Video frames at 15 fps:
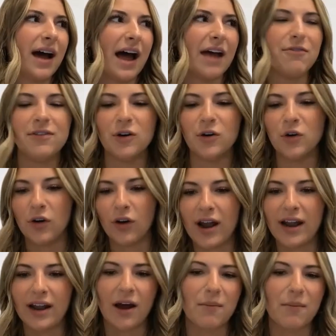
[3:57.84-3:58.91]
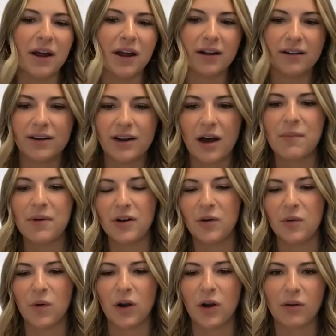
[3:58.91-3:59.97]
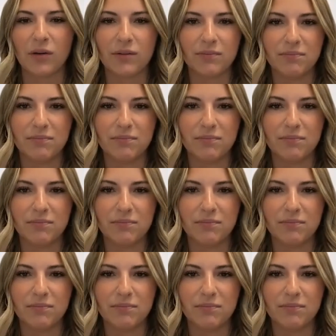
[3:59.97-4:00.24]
I feel great coming to work,